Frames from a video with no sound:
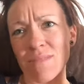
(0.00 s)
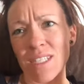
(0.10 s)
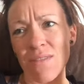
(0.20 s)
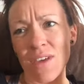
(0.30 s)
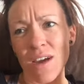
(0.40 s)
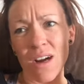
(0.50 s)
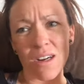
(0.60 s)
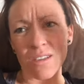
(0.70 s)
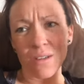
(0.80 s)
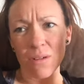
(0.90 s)
D V
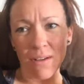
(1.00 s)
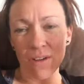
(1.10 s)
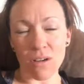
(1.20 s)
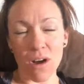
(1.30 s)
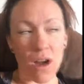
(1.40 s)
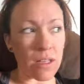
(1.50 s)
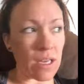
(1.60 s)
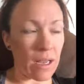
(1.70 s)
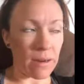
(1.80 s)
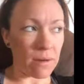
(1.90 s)
R'd or whatever you call
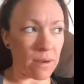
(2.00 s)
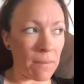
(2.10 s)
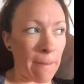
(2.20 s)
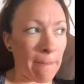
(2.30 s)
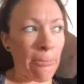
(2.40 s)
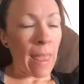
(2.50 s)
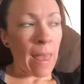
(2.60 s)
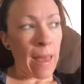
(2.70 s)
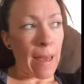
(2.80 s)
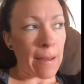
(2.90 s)
it. I don't know.
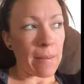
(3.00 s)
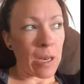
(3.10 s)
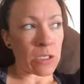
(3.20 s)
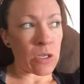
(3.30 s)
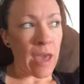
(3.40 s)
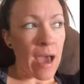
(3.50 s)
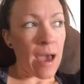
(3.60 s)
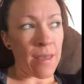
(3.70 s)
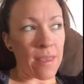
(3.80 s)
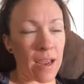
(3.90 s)
Um, I'm going to do
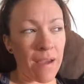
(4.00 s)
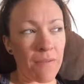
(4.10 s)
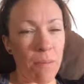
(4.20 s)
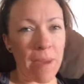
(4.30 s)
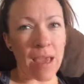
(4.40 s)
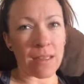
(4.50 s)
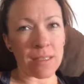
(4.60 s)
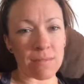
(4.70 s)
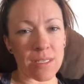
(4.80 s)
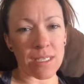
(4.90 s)
that, and then I have to paint
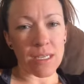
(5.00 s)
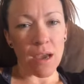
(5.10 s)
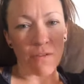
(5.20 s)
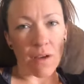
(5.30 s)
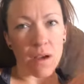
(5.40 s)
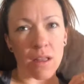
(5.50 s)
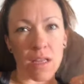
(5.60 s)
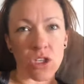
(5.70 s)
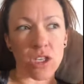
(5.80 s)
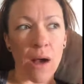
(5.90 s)
some stuff on
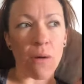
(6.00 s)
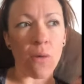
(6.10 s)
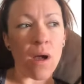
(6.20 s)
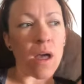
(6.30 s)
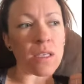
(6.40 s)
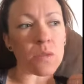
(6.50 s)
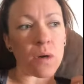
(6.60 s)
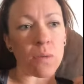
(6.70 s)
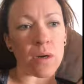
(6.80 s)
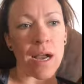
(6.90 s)
the shower walls
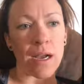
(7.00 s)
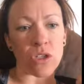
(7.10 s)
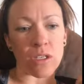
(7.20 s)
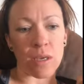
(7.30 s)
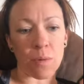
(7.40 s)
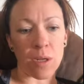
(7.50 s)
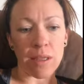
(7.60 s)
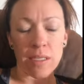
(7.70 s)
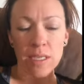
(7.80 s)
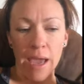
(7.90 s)
where we're actually
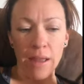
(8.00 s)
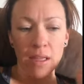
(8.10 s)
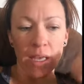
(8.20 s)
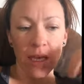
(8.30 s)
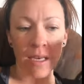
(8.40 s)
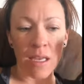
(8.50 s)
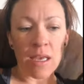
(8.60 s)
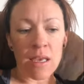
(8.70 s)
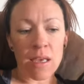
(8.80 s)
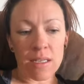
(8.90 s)
putting the tile in
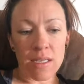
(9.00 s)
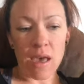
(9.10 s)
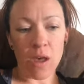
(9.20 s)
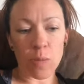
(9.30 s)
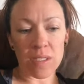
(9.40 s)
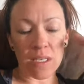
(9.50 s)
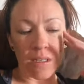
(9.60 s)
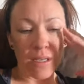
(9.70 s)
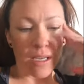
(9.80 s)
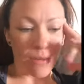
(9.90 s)
to help
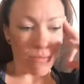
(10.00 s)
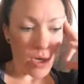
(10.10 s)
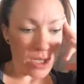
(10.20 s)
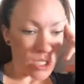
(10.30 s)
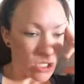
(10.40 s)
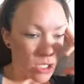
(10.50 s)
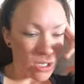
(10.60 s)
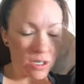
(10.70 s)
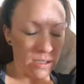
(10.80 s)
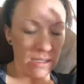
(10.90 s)
seal in moisture
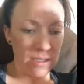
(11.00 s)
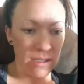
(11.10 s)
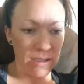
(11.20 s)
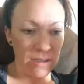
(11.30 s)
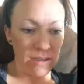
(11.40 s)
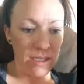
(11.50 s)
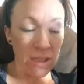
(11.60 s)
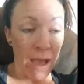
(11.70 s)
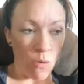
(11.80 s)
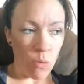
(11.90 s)
or
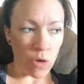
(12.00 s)
seal out